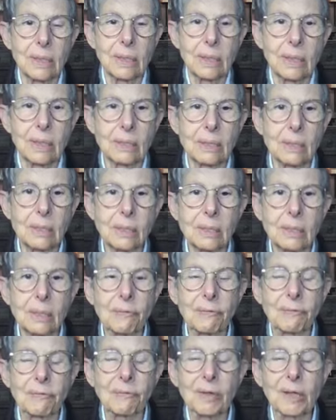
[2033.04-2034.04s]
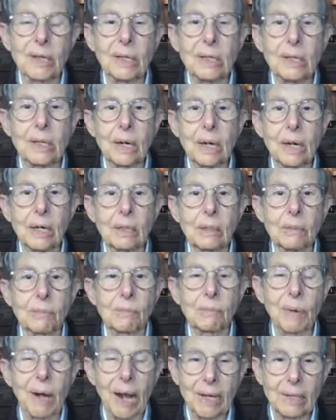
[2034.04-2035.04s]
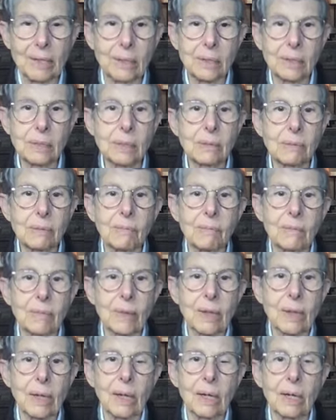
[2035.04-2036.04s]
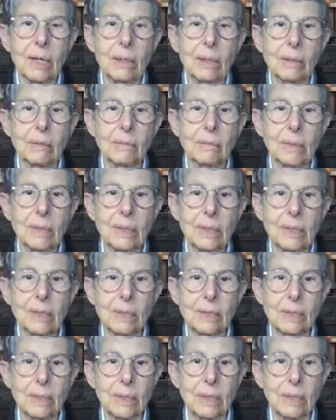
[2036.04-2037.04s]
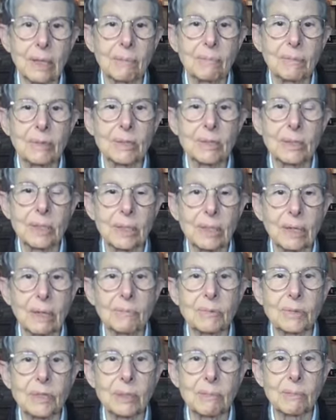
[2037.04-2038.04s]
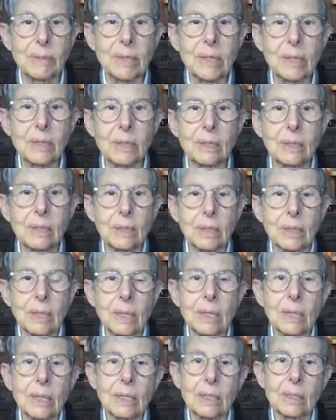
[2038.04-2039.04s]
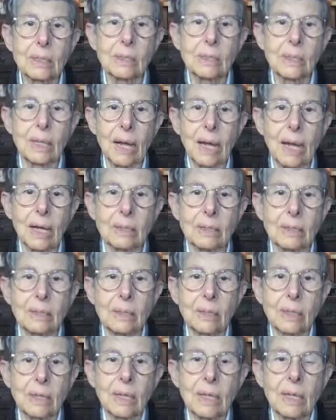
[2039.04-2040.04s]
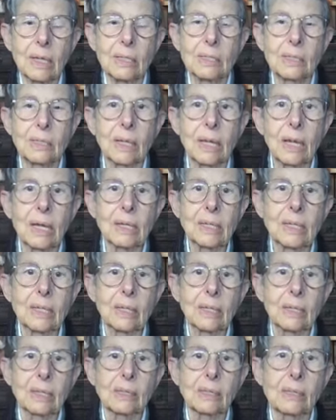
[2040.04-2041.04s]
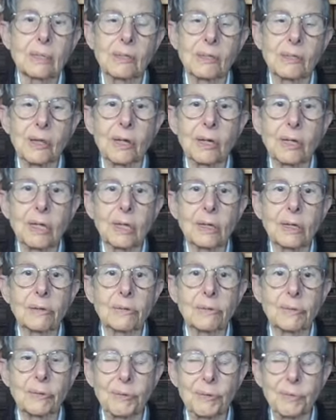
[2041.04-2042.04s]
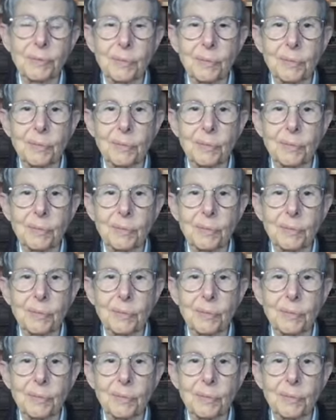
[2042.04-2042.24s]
It's as if in our practice, at least the image that comes to me, is that it's like slogging through